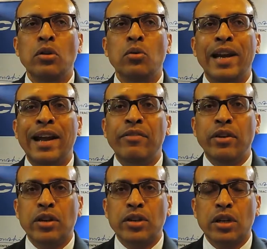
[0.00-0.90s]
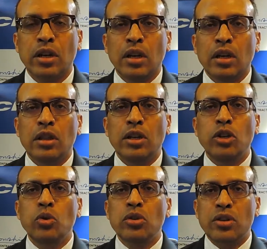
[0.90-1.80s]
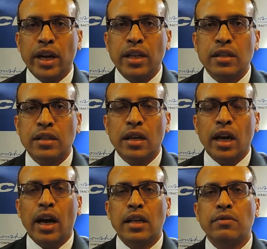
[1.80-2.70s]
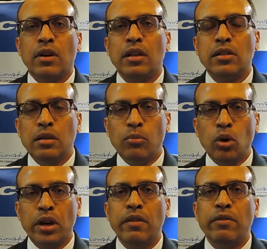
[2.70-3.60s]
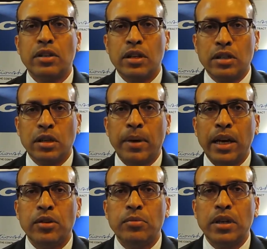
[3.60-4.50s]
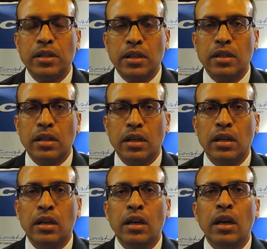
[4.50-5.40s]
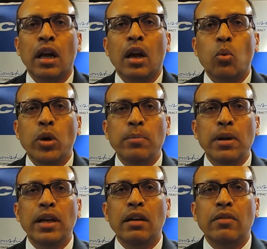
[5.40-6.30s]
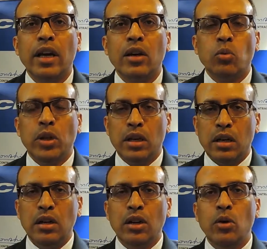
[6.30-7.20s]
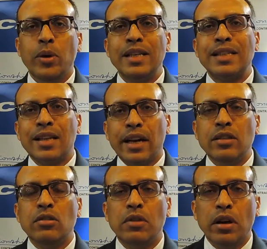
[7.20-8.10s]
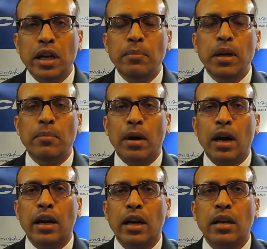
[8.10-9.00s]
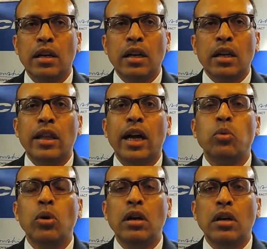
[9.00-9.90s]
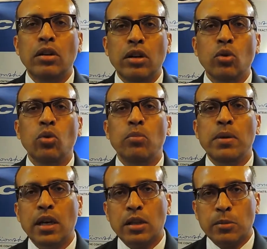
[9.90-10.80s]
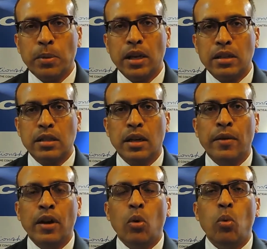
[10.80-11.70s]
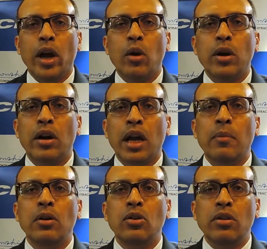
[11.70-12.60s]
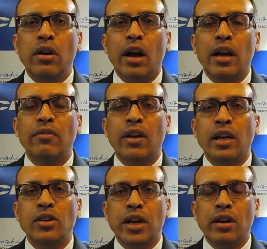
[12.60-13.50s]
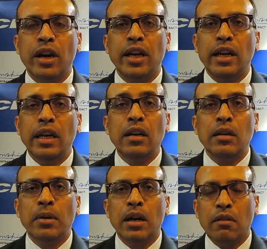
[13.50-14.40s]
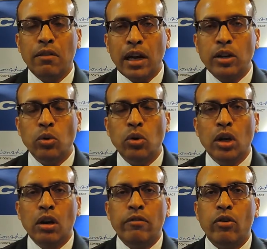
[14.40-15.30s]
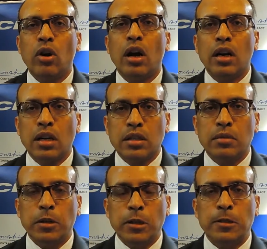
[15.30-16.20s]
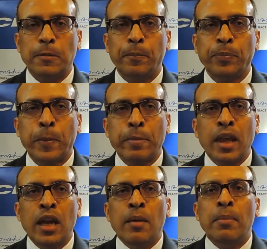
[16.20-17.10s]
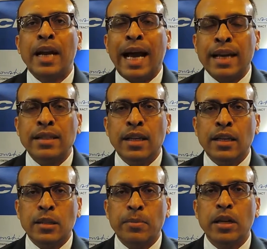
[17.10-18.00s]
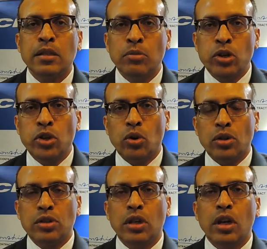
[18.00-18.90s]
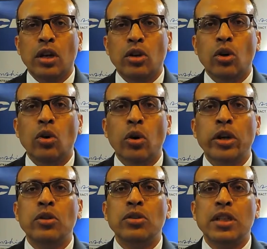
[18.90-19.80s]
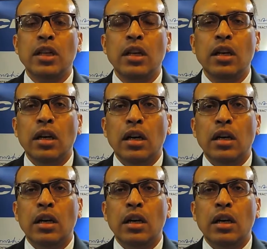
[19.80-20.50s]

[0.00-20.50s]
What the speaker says: you leverage the new trends as far as remote infrastructure management is concerned. We believe that with the continuing size of the rebid market, that will continue to be a space where we are able to drive and generate incremental value for our customers. But as that space matures, you're going to see